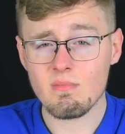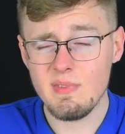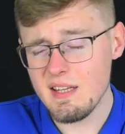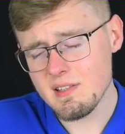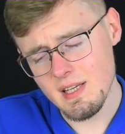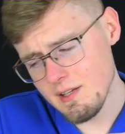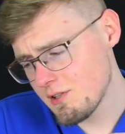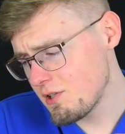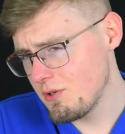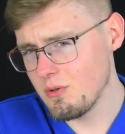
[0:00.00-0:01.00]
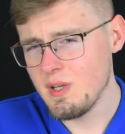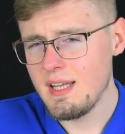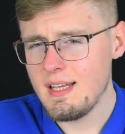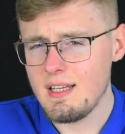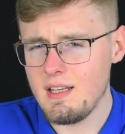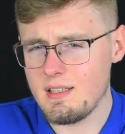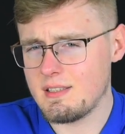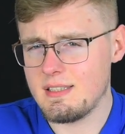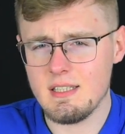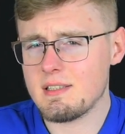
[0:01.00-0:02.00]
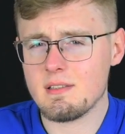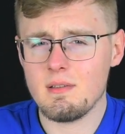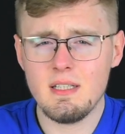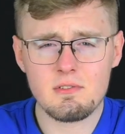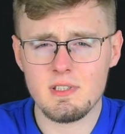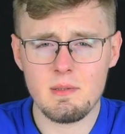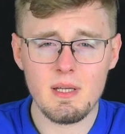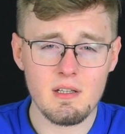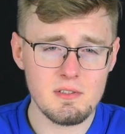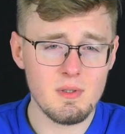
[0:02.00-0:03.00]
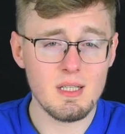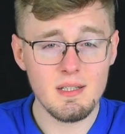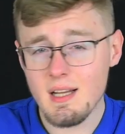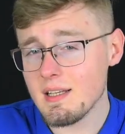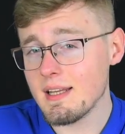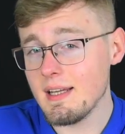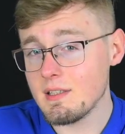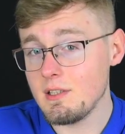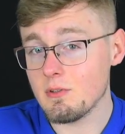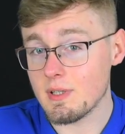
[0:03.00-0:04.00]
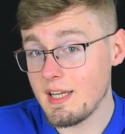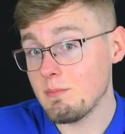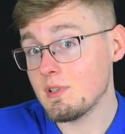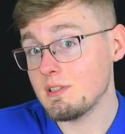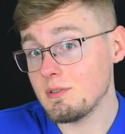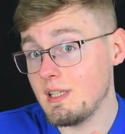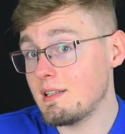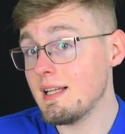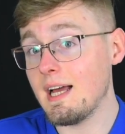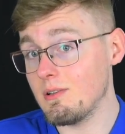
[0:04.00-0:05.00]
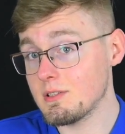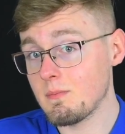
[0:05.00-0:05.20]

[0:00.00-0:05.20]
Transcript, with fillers: This issue exists literally because you are not connecting your camera to the cloud.